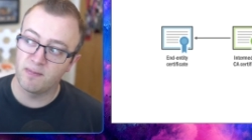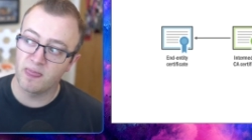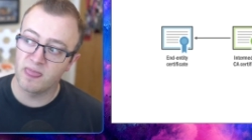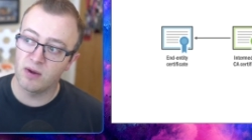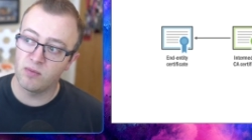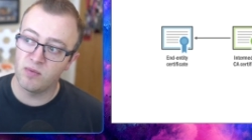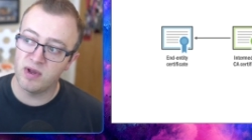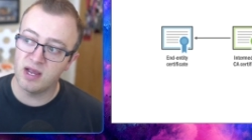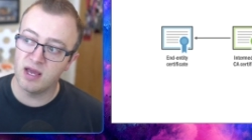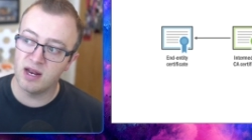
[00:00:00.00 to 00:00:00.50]

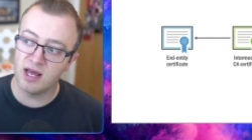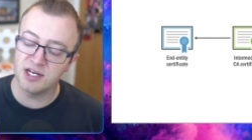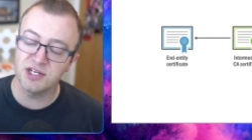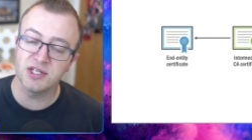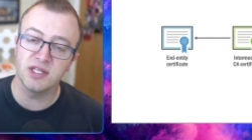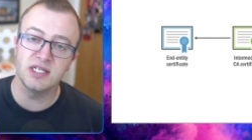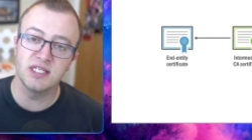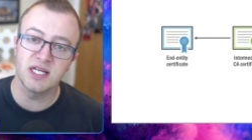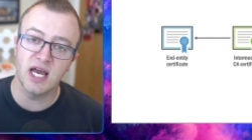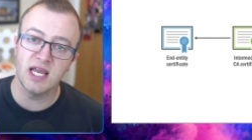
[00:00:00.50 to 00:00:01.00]
we can
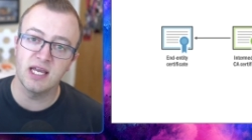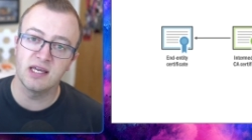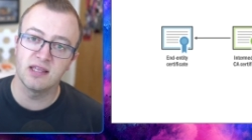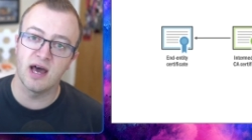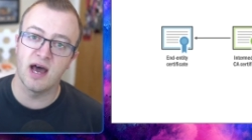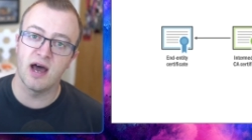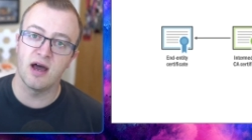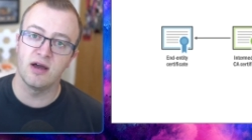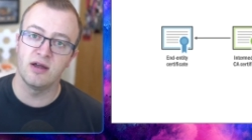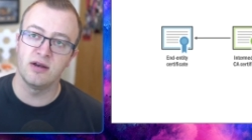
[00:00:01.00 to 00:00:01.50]
actually take
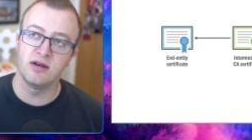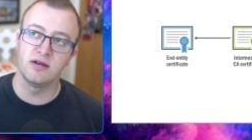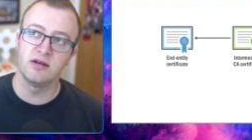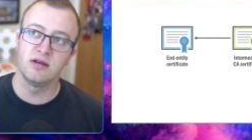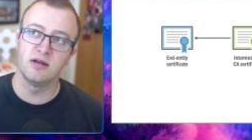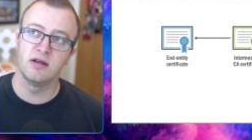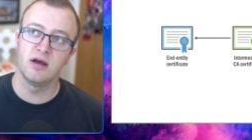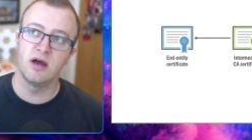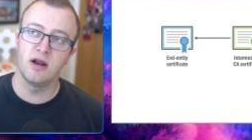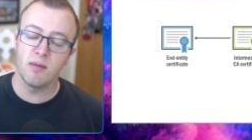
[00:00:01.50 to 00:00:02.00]
that and
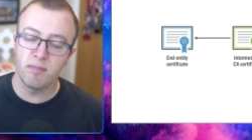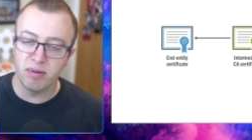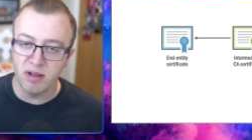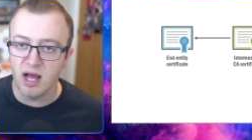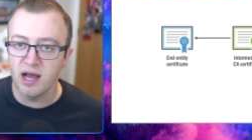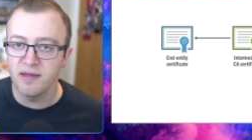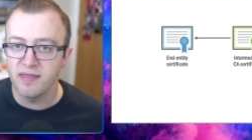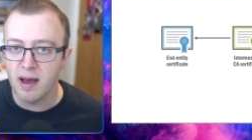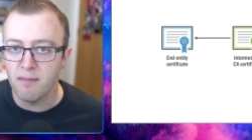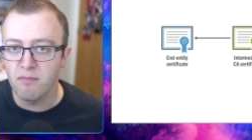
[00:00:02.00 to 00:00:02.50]
apply
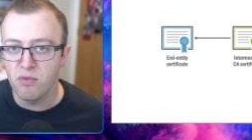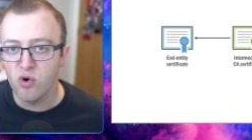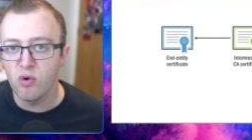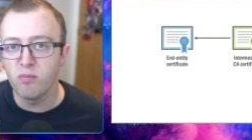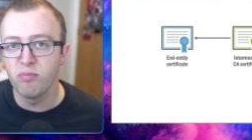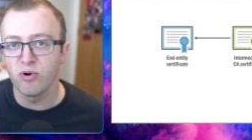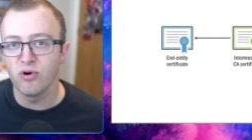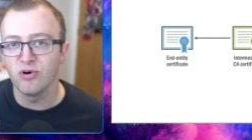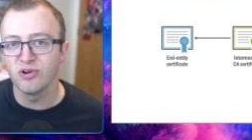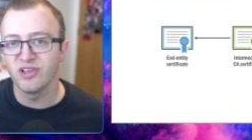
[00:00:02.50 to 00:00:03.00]
that more
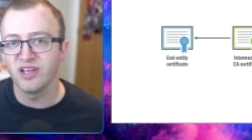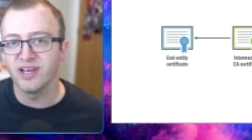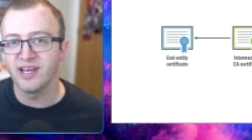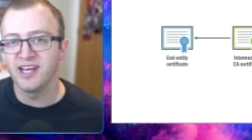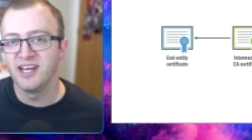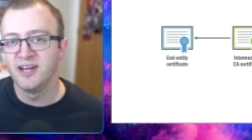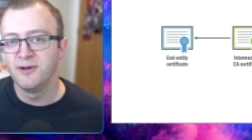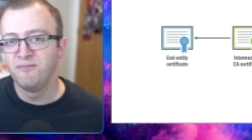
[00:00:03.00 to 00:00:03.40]
broadly